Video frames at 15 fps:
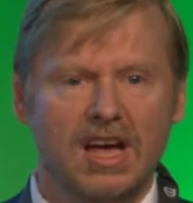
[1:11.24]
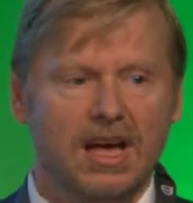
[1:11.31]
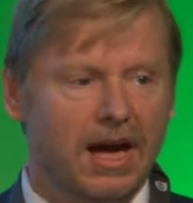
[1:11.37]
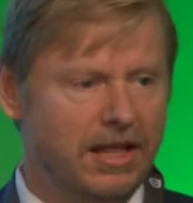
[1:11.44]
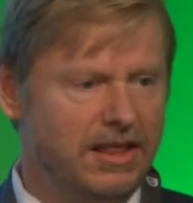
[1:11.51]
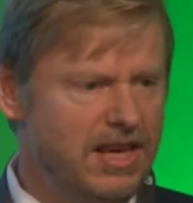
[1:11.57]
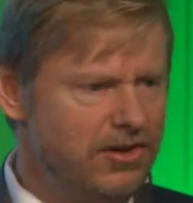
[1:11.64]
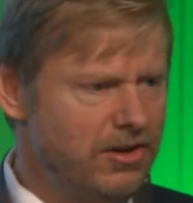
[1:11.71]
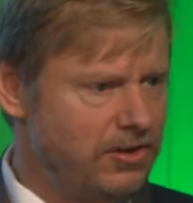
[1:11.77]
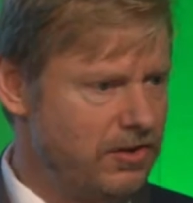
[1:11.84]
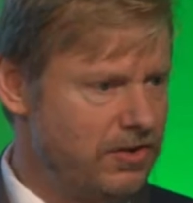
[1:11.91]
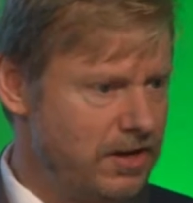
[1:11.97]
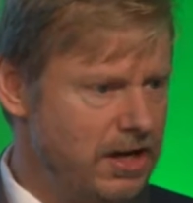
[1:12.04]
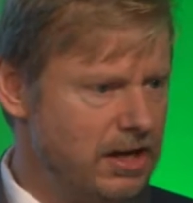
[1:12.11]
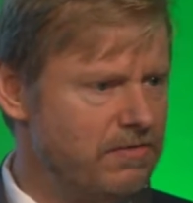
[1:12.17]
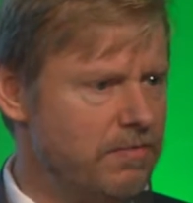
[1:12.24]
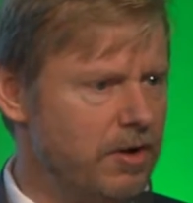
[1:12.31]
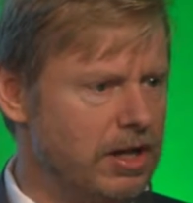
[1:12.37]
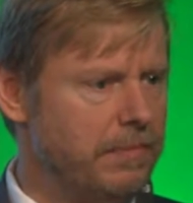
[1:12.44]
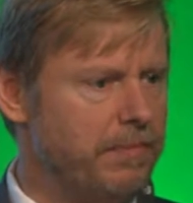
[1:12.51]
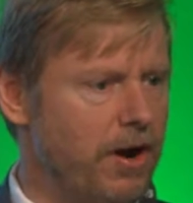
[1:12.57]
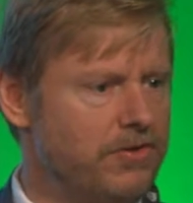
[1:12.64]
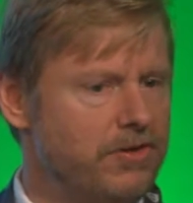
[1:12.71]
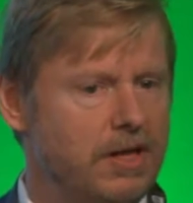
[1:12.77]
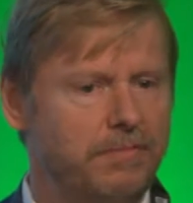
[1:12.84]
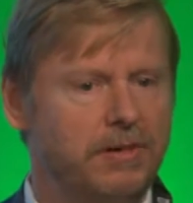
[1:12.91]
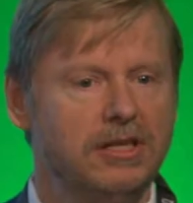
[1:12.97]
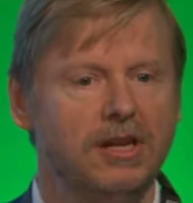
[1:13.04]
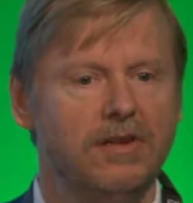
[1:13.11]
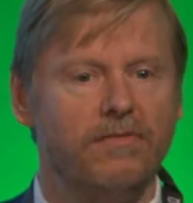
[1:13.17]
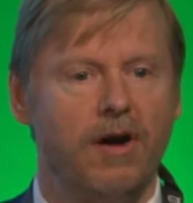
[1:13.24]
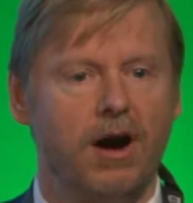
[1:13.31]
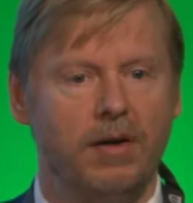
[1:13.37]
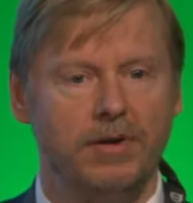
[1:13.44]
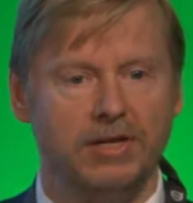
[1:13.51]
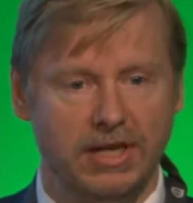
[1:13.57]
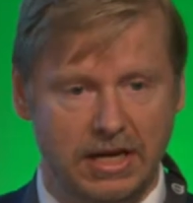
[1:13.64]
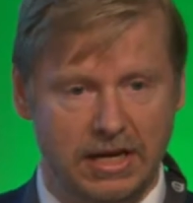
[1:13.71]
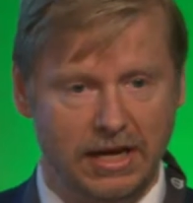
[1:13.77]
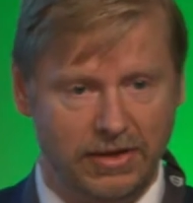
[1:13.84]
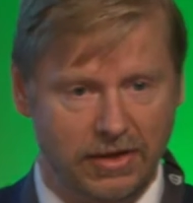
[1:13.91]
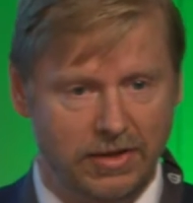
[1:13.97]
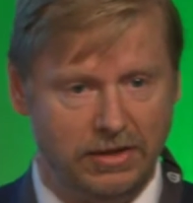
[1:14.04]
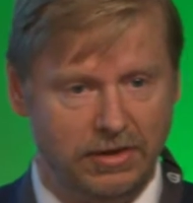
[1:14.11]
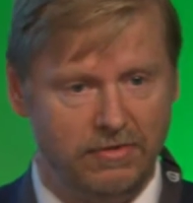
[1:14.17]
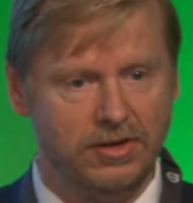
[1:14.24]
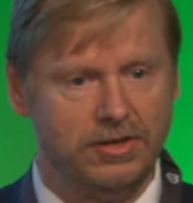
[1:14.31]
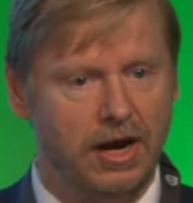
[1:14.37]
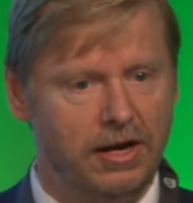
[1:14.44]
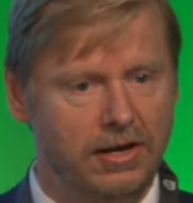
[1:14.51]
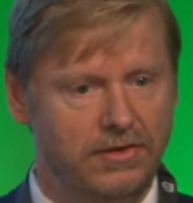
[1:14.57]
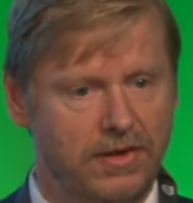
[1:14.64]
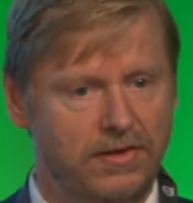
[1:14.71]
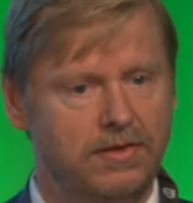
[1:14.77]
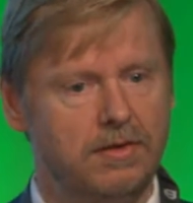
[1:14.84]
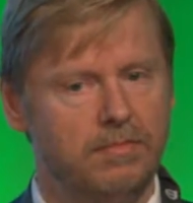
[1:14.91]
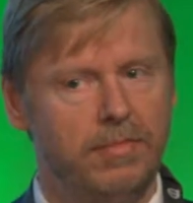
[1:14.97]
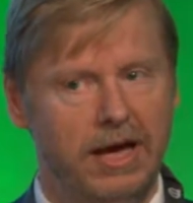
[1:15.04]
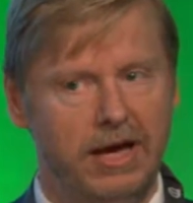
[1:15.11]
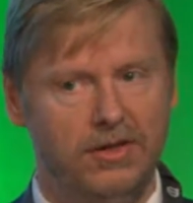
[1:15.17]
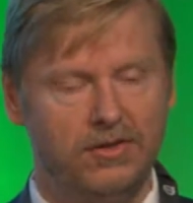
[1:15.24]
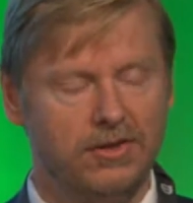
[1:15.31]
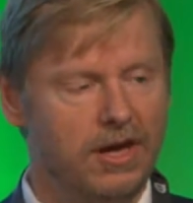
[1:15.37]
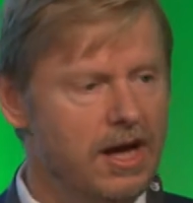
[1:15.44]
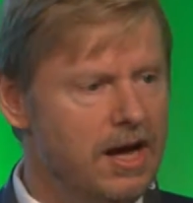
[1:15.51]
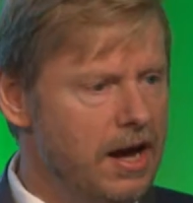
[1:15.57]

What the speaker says: And these are distinct from other parts of the built environment in, as I said, they're entirely system-based.